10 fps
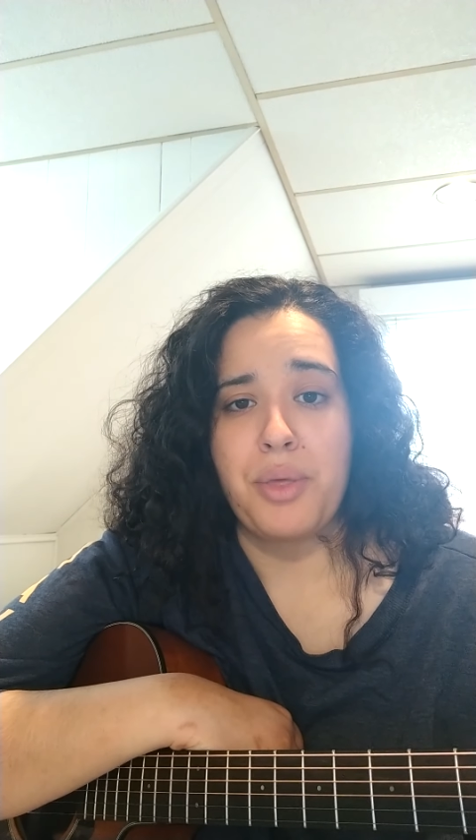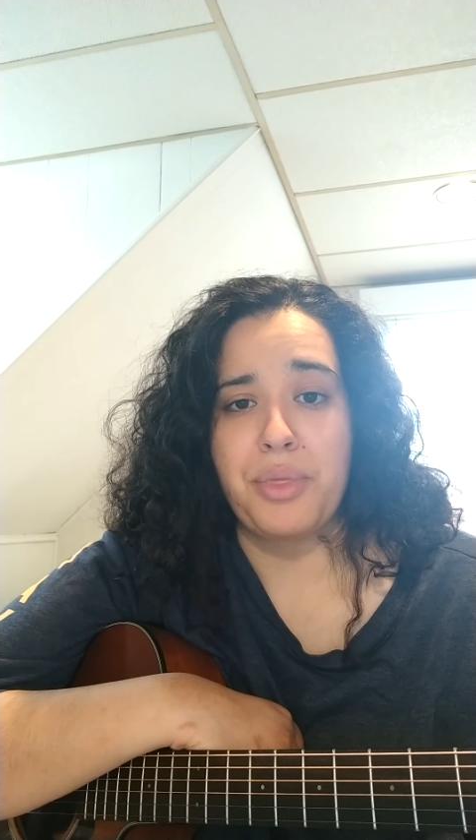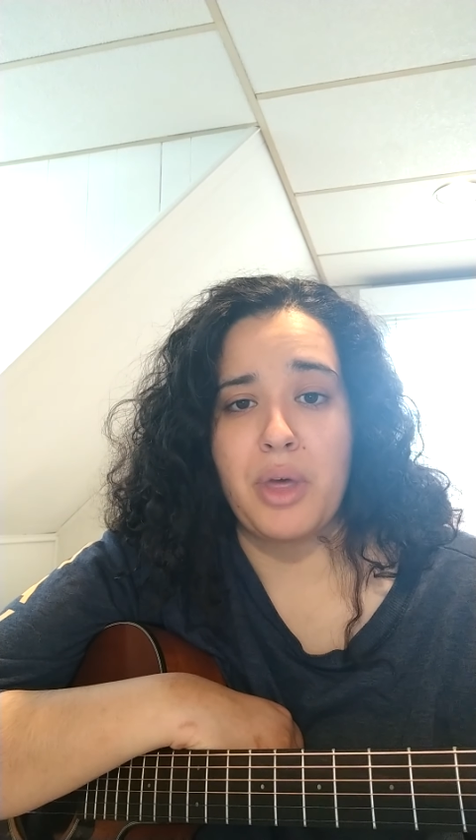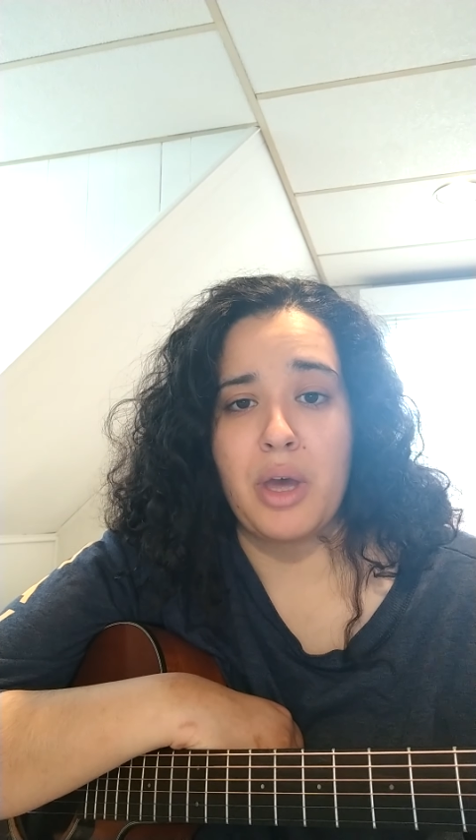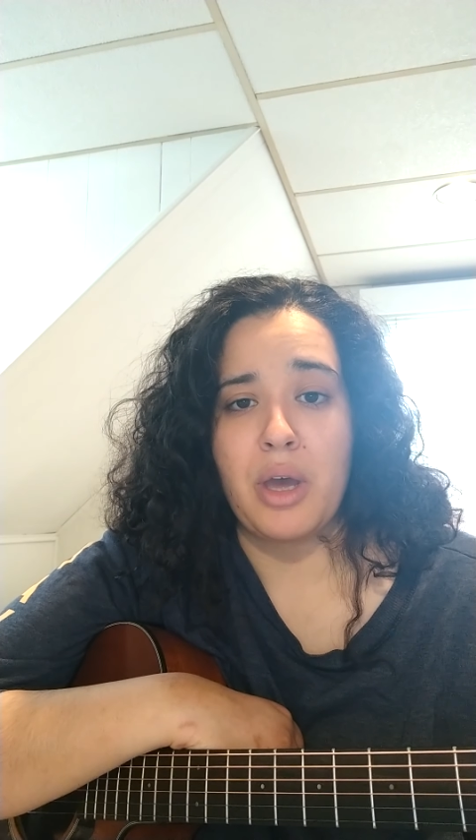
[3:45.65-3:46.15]

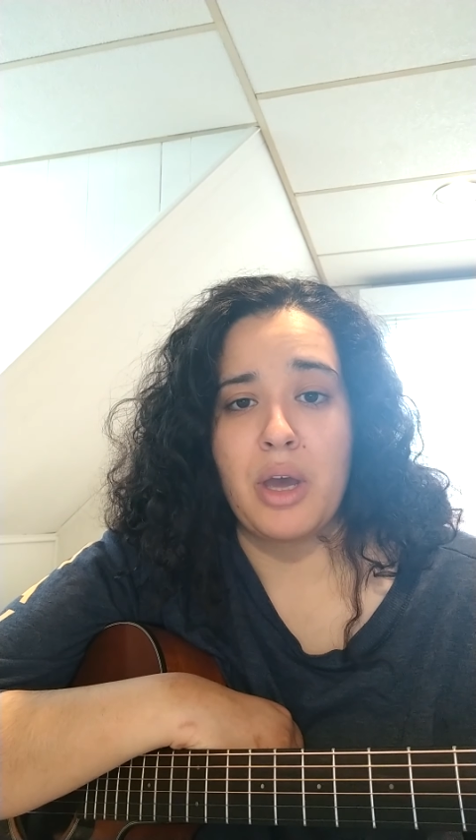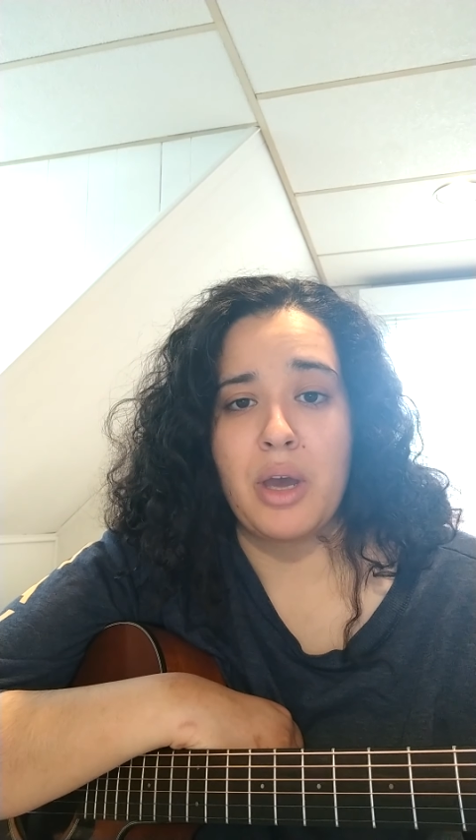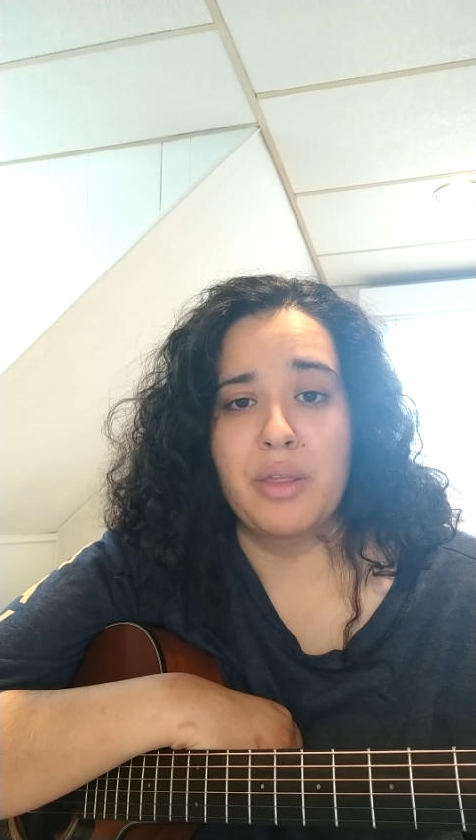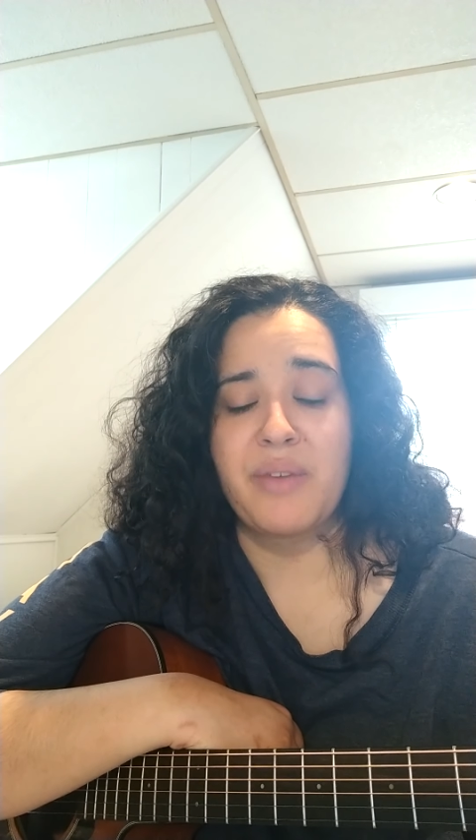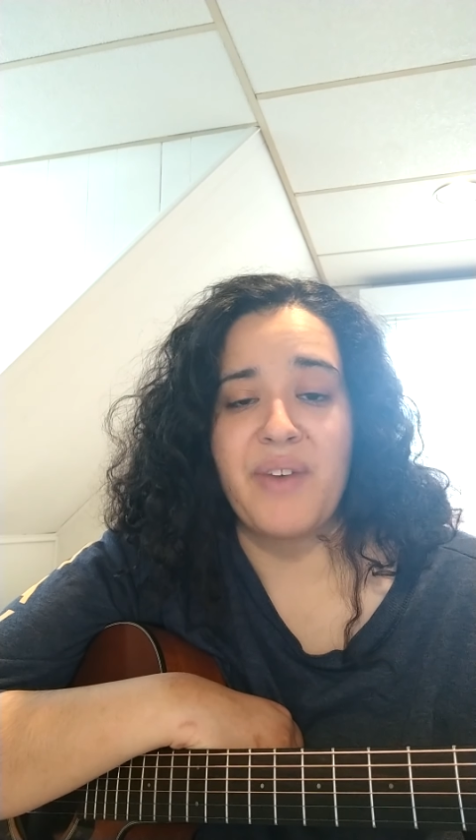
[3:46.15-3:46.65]

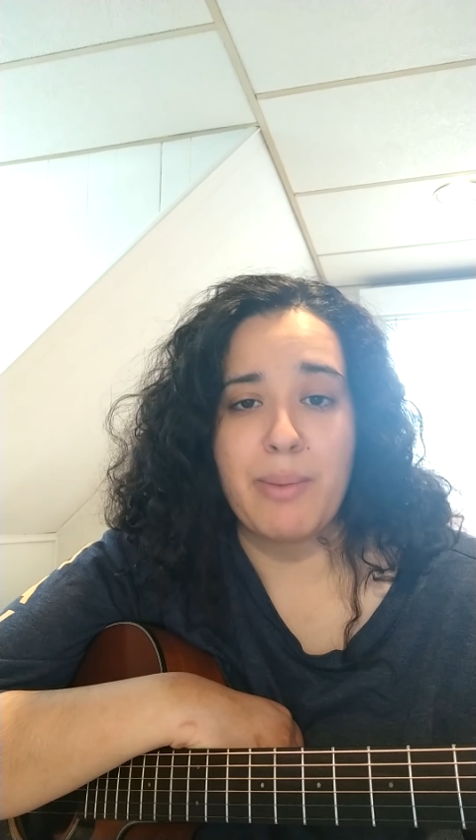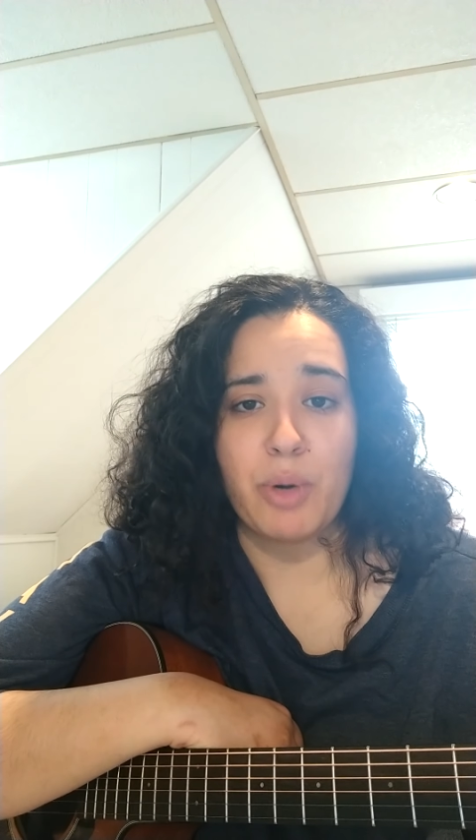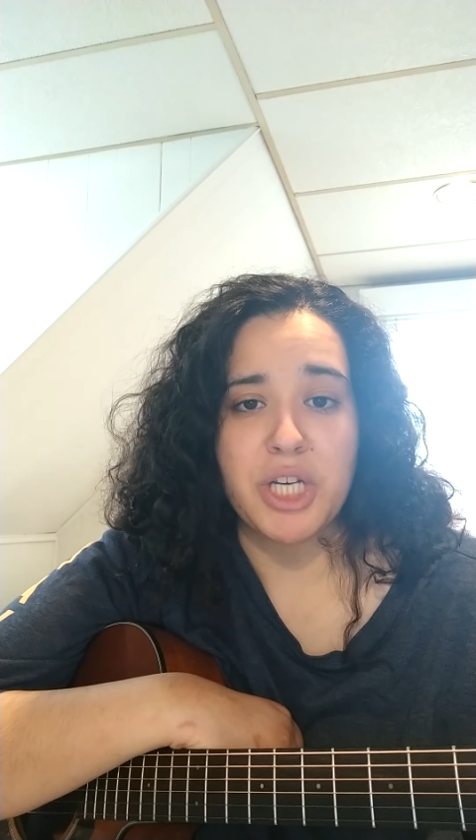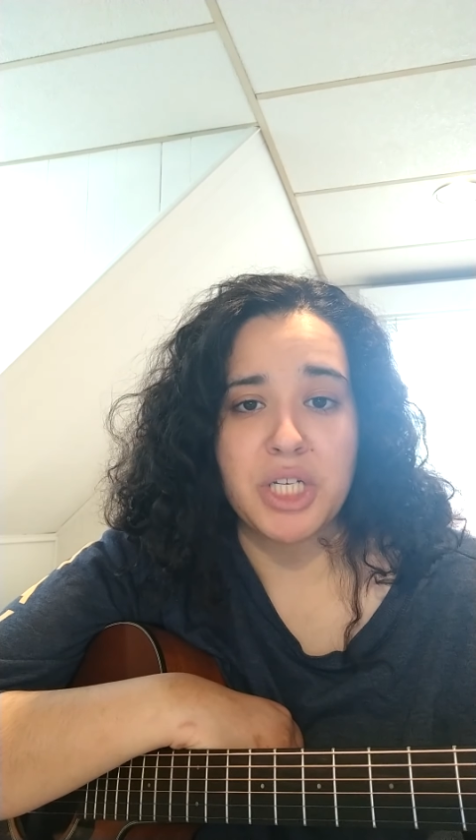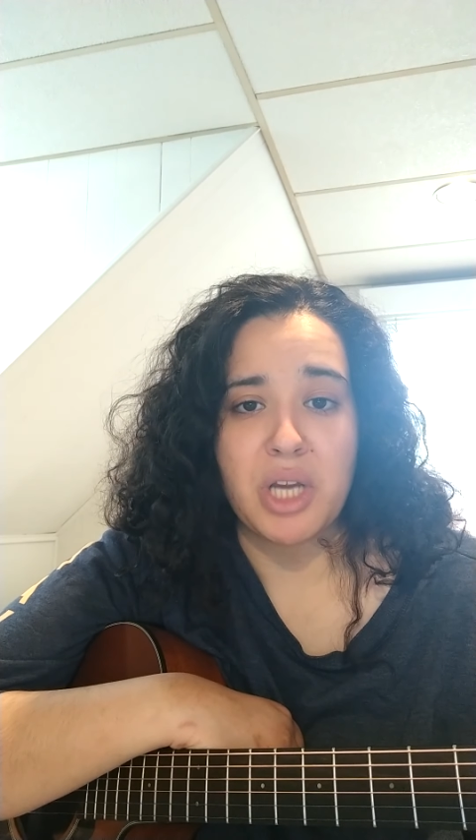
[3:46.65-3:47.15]
the
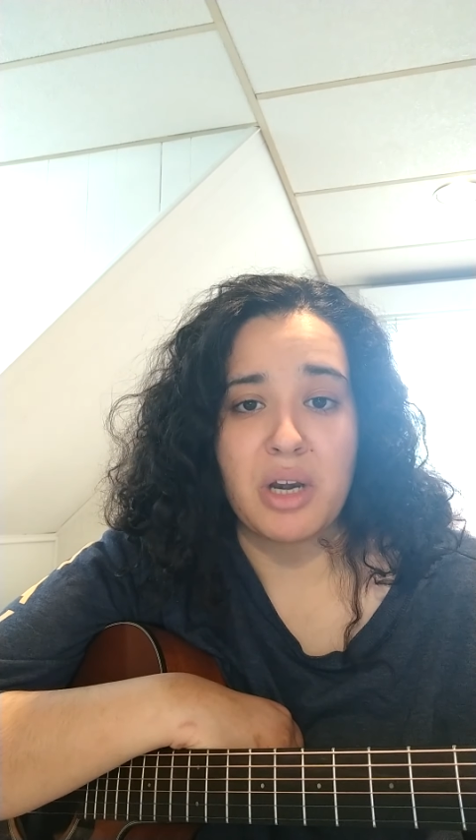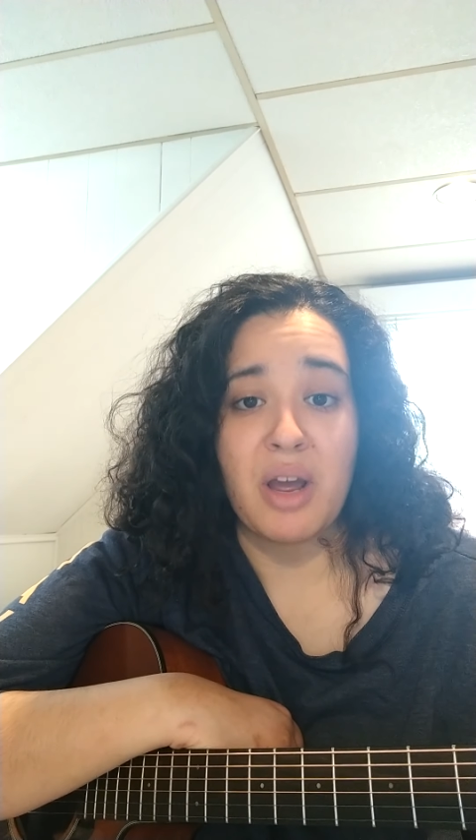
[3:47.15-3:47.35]
vibration